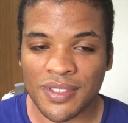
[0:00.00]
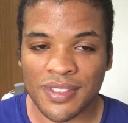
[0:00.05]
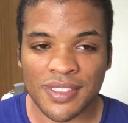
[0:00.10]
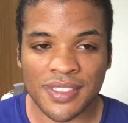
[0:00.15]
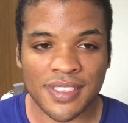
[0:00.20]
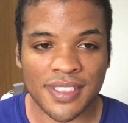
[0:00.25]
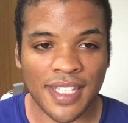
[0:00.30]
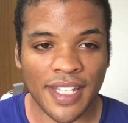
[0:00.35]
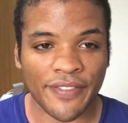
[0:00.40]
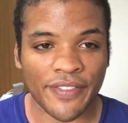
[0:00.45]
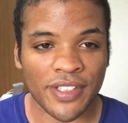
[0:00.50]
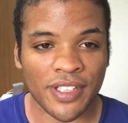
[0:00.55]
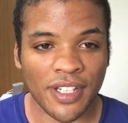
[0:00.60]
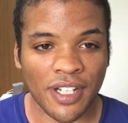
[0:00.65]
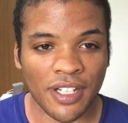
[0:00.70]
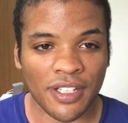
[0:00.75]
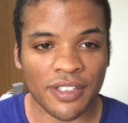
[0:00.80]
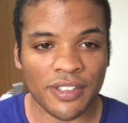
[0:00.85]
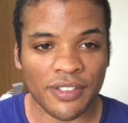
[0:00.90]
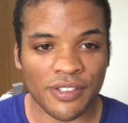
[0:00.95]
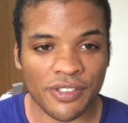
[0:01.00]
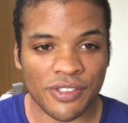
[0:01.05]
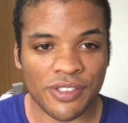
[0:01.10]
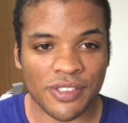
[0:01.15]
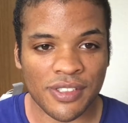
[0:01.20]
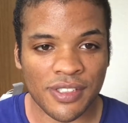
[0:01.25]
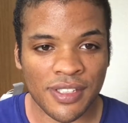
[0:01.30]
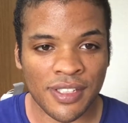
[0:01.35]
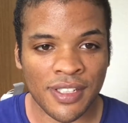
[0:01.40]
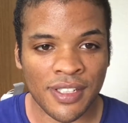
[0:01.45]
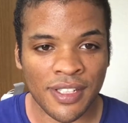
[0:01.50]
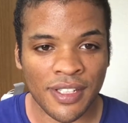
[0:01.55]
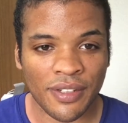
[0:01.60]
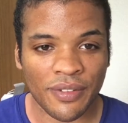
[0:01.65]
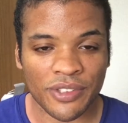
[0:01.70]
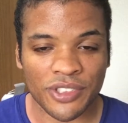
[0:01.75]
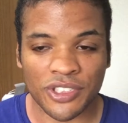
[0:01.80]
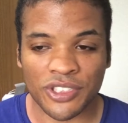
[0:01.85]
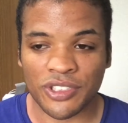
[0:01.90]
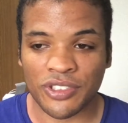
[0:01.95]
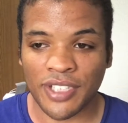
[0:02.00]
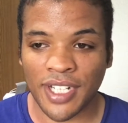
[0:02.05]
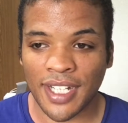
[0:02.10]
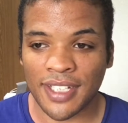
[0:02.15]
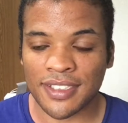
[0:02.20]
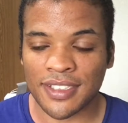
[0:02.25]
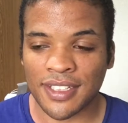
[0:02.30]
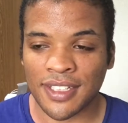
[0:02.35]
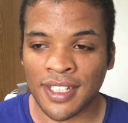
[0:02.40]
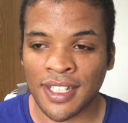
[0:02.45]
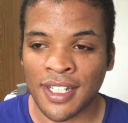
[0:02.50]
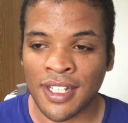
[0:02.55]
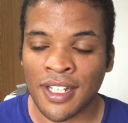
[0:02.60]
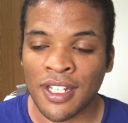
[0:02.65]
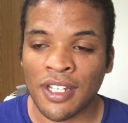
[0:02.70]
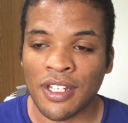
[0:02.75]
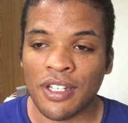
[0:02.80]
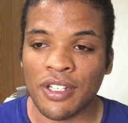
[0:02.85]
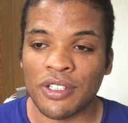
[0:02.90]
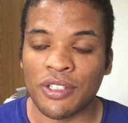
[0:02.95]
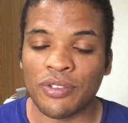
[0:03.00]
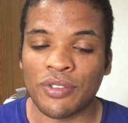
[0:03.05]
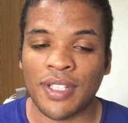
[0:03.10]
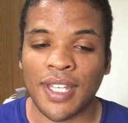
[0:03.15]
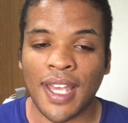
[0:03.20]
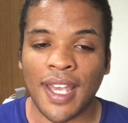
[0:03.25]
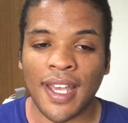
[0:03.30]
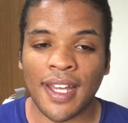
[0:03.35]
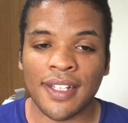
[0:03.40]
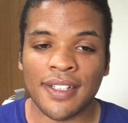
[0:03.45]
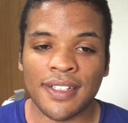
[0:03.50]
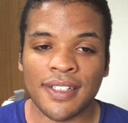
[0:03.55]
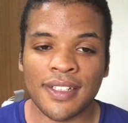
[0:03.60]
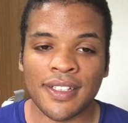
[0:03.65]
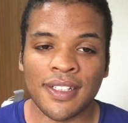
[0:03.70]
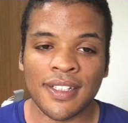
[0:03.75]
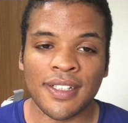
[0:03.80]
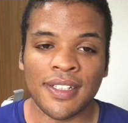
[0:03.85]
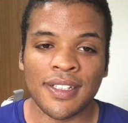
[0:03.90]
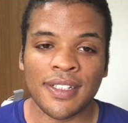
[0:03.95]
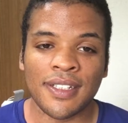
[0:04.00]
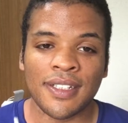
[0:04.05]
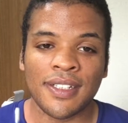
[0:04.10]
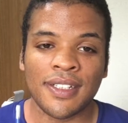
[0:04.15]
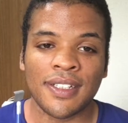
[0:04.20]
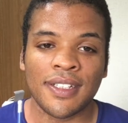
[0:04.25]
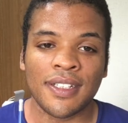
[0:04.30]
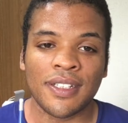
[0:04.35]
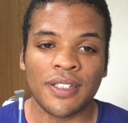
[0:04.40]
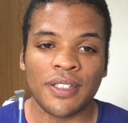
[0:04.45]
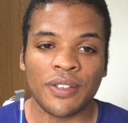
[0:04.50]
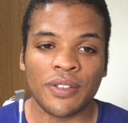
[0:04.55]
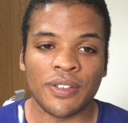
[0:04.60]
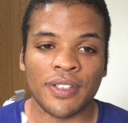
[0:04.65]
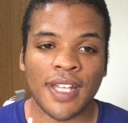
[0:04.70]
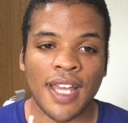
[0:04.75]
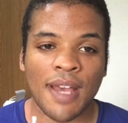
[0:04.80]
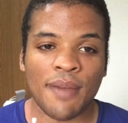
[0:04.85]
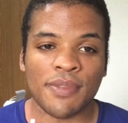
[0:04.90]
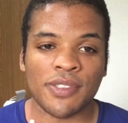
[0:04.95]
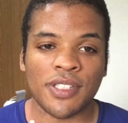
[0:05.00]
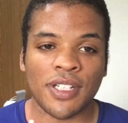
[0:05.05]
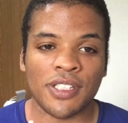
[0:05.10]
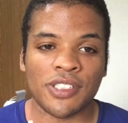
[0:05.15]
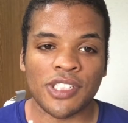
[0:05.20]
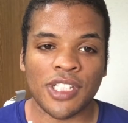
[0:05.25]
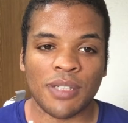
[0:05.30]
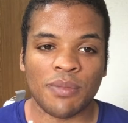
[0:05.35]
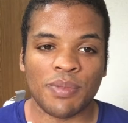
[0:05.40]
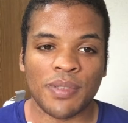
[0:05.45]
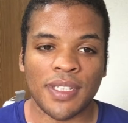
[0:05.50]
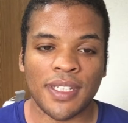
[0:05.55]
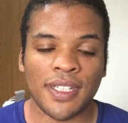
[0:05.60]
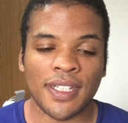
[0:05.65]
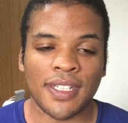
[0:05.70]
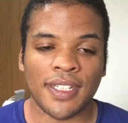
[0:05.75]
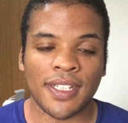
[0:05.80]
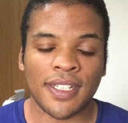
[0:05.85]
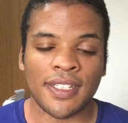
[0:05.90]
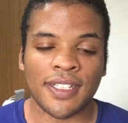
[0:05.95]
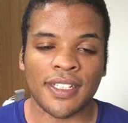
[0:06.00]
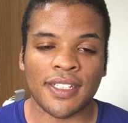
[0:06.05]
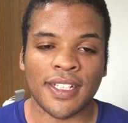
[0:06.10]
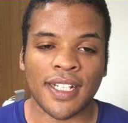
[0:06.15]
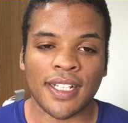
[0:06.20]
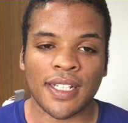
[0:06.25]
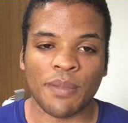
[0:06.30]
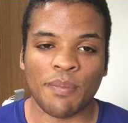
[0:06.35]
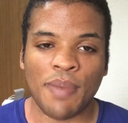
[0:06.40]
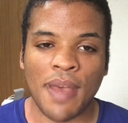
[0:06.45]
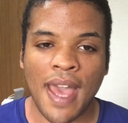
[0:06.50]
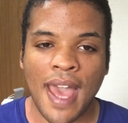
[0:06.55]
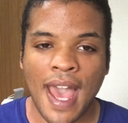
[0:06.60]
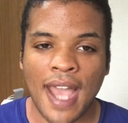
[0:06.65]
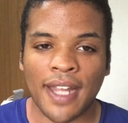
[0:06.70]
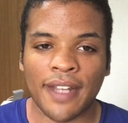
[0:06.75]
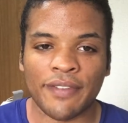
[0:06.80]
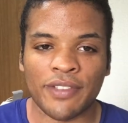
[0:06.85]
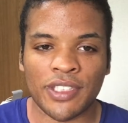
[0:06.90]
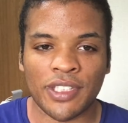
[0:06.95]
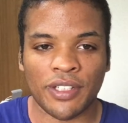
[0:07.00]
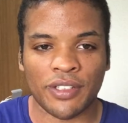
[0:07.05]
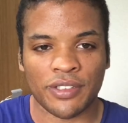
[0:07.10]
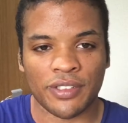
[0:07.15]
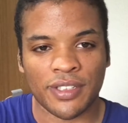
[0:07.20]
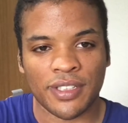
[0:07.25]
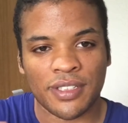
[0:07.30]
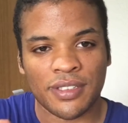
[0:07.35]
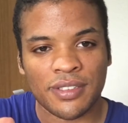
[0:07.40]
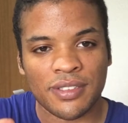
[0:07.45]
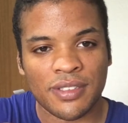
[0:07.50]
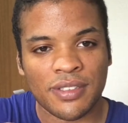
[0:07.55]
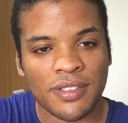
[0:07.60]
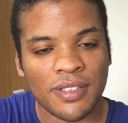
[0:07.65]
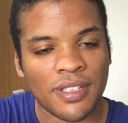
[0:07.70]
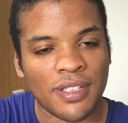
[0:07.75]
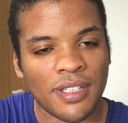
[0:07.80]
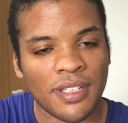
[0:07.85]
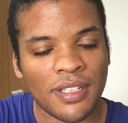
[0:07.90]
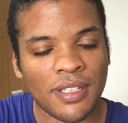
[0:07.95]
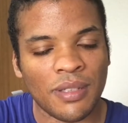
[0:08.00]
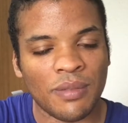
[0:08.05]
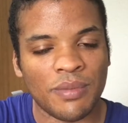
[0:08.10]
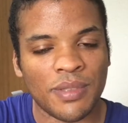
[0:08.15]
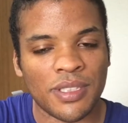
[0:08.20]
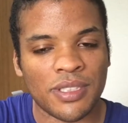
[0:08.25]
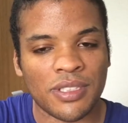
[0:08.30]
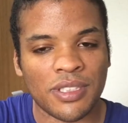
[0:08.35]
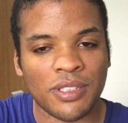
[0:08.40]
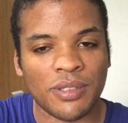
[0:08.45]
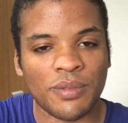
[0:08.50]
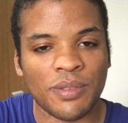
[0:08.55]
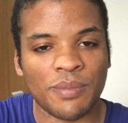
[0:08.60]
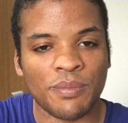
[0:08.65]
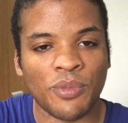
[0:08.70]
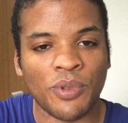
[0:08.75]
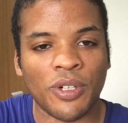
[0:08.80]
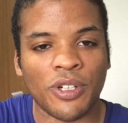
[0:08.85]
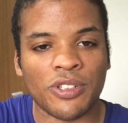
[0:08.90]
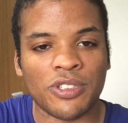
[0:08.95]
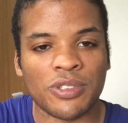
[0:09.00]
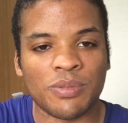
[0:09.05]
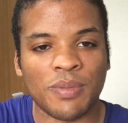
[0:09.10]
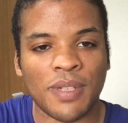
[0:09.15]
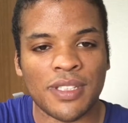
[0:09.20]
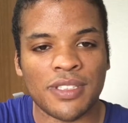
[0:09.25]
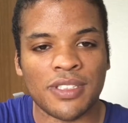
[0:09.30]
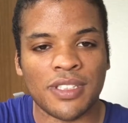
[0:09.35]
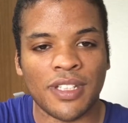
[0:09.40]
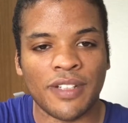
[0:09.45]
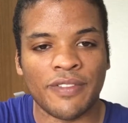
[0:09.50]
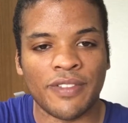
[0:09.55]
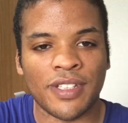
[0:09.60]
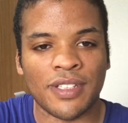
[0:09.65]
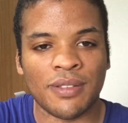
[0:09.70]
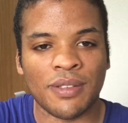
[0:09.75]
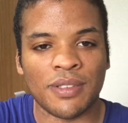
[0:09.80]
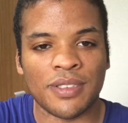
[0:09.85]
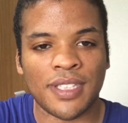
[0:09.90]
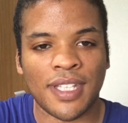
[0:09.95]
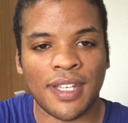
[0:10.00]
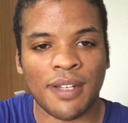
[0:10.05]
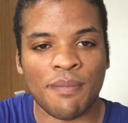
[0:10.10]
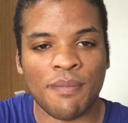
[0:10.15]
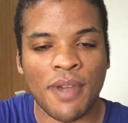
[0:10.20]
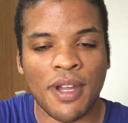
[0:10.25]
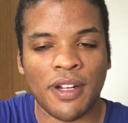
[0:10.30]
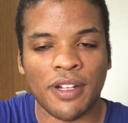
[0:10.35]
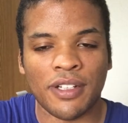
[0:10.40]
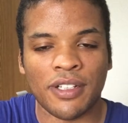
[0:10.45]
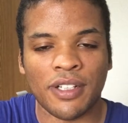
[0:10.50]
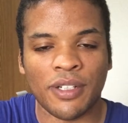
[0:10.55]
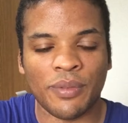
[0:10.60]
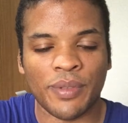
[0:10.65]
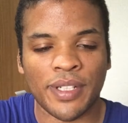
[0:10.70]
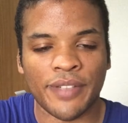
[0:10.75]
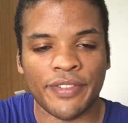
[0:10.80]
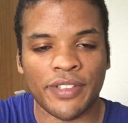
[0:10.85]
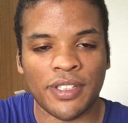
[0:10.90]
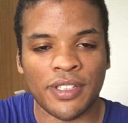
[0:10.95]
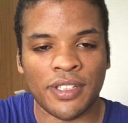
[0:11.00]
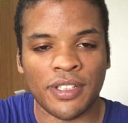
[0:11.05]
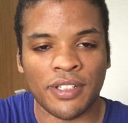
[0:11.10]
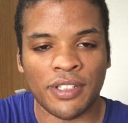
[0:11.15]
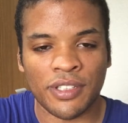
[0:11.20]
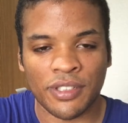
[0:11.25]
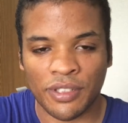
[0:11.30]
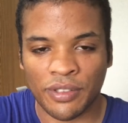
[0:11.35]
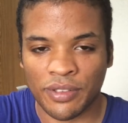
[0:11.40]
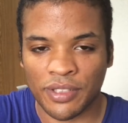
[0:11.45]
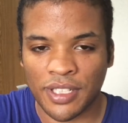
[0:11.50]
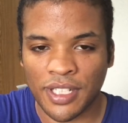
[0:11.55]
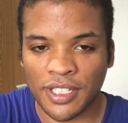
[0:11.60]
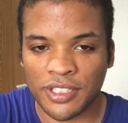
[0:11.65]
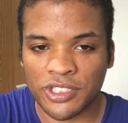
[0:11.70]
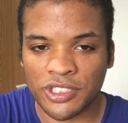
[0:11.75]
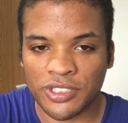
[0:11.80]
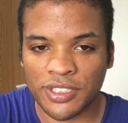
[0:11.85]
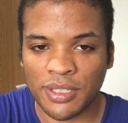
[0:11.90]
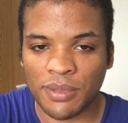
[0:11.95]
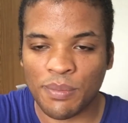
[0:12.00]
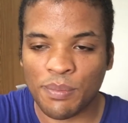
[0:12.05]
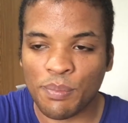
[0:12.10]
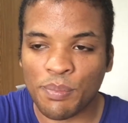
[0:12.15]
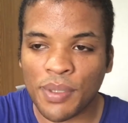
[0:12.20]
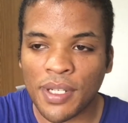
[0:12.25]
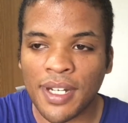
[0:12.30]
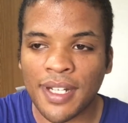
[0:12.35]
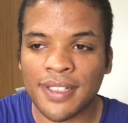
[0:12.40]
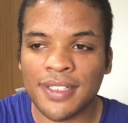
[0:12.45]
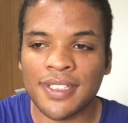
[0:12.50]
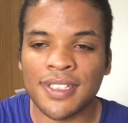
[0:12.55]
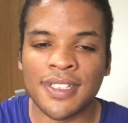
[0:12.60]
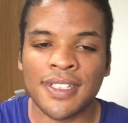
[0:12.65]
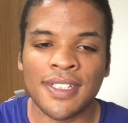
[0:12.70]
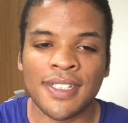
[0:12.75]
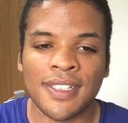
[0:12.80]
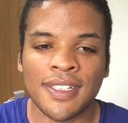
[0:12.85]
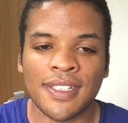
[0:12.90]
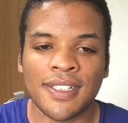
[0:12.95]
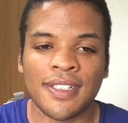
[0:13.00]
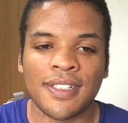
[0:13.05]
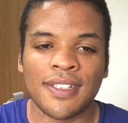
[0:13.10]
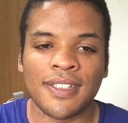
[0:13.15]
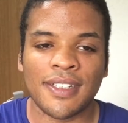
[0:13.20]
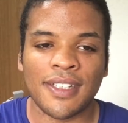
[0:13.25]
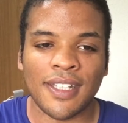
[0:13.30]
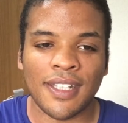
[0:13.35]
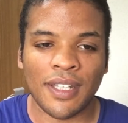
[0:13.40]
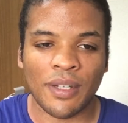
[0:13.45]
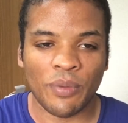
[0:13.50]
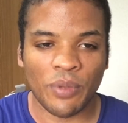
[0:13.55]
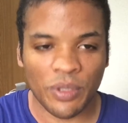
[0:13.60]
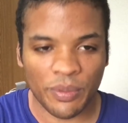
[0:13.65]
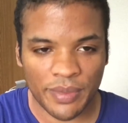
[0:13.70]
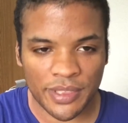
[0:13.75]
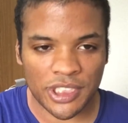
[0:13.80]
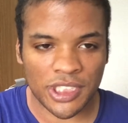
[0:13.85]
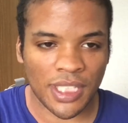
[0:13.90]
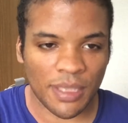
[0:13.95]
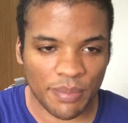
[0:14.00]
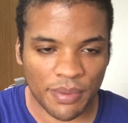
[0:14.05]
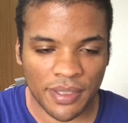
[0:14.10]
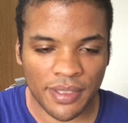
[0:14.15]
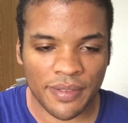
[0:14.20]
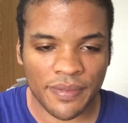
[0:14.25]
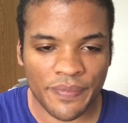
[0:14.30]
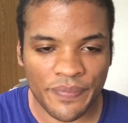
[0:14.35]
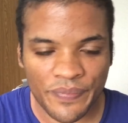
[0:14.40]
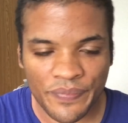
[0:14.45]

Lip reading: $7, which is crazy. You can go to Amazon JP and get like a pack of deodorant. It'll be still more expensive than say America, whatever, or your own country, but it will be cheaper.